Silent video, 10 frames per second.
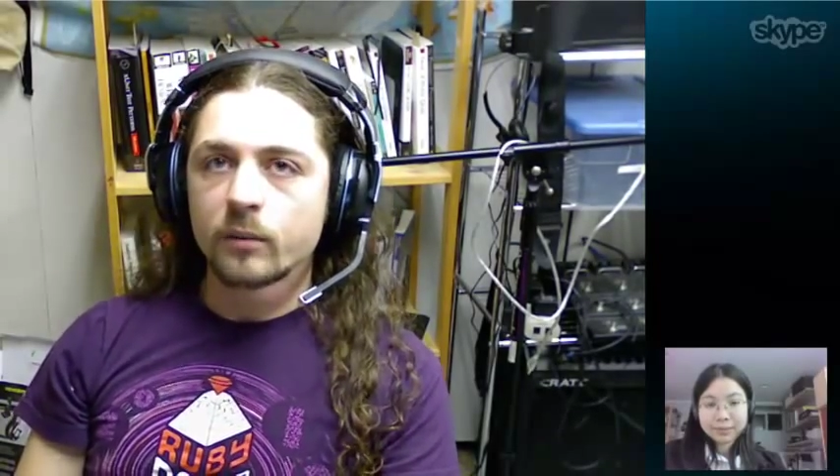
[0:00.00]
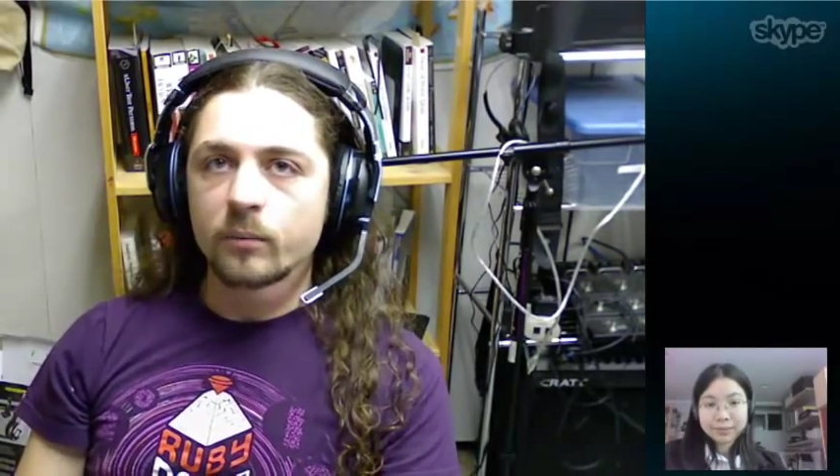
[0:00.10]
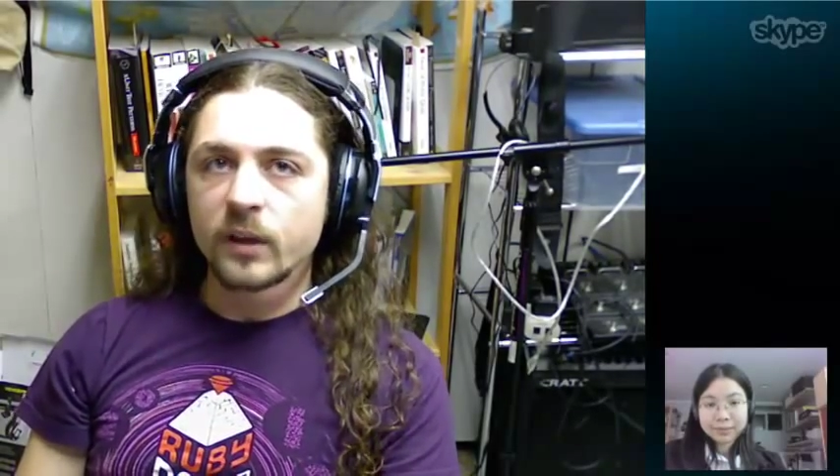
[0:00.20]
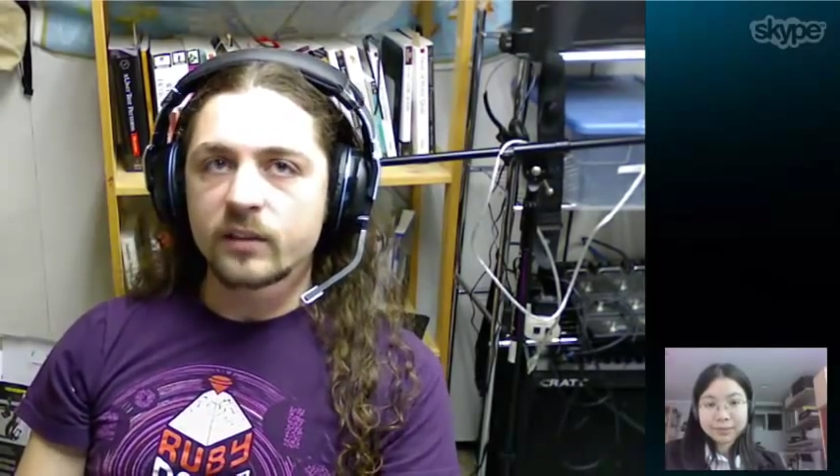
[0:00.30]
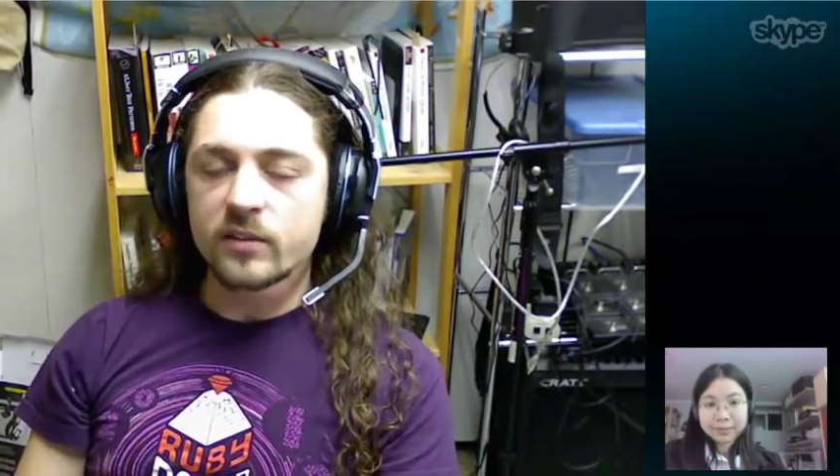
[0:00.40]

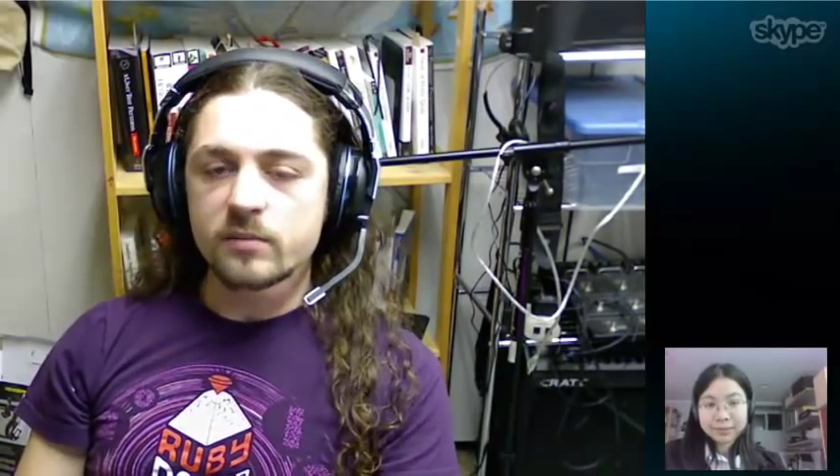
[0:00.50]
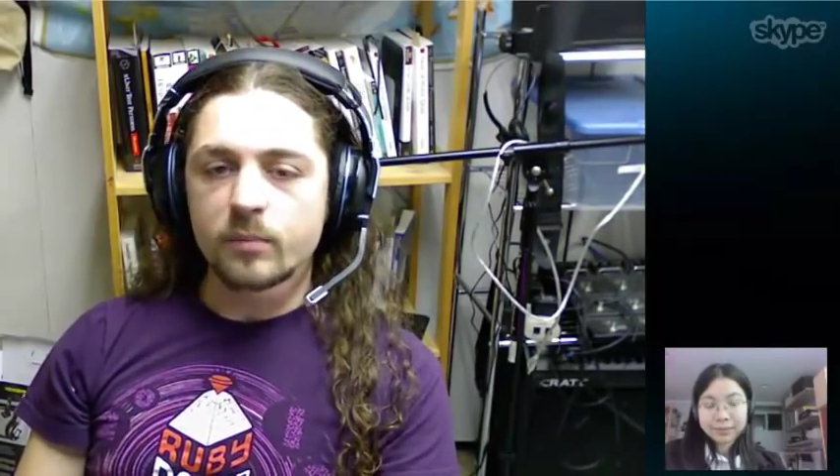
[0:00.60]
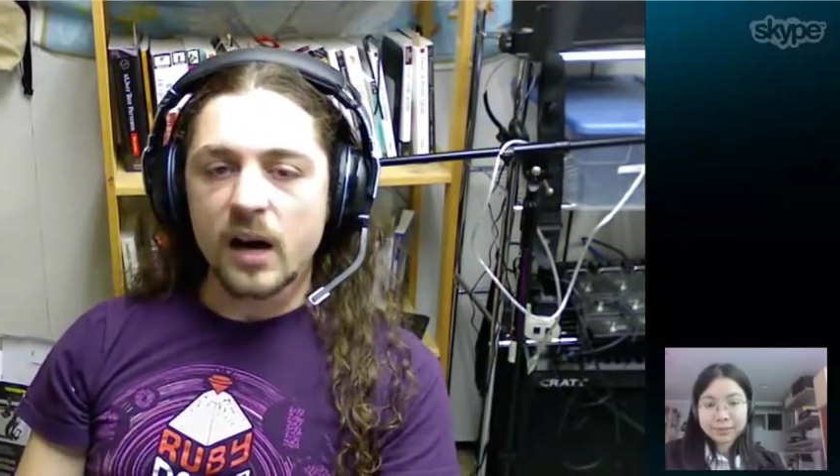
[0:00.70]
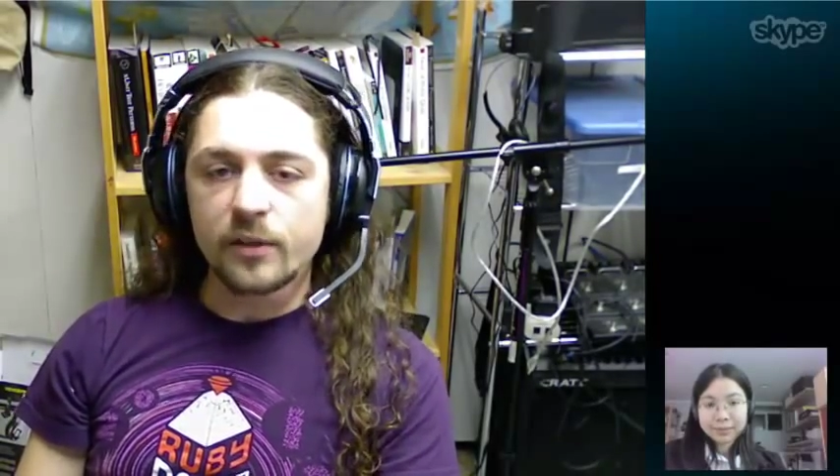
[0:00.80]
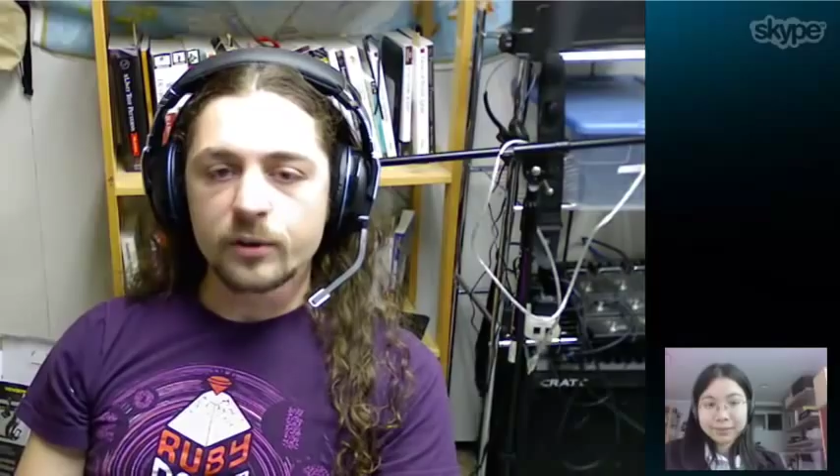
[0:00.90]
it doesn't
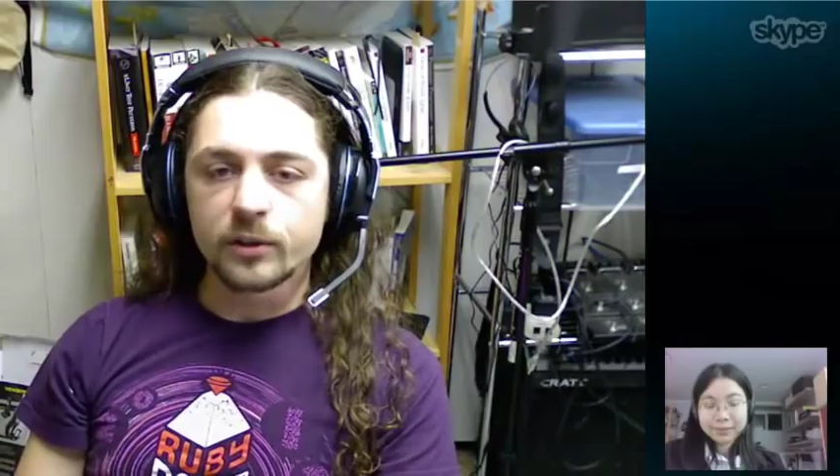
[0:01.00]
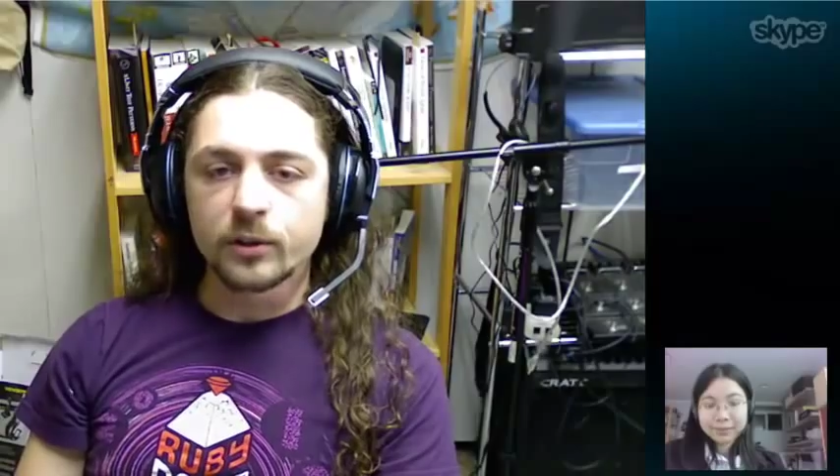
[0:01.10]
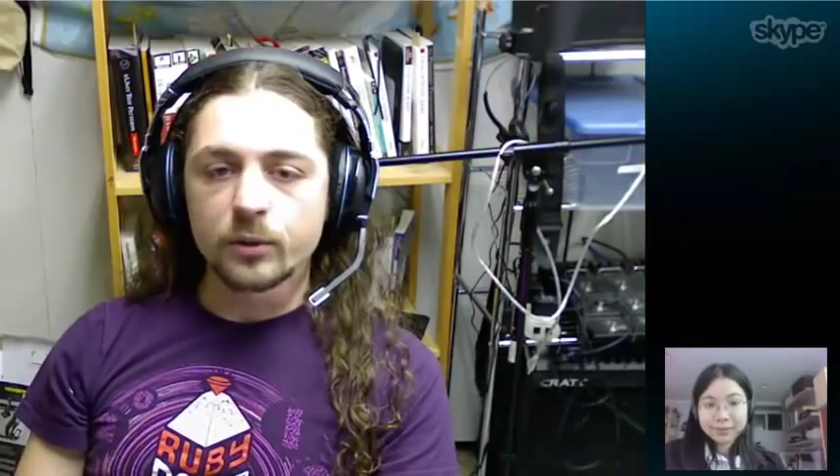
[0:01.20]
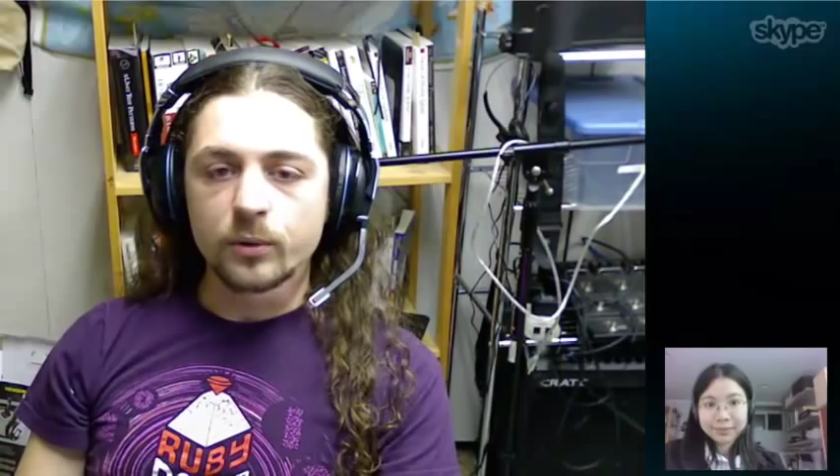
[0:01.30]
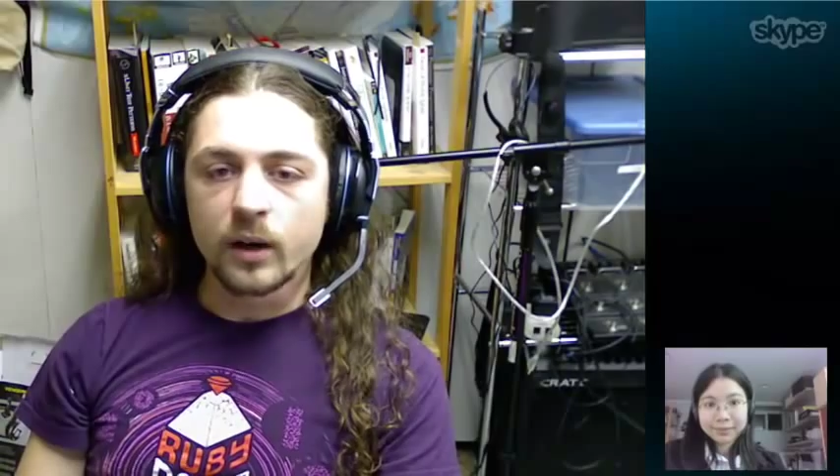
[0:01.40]
bother you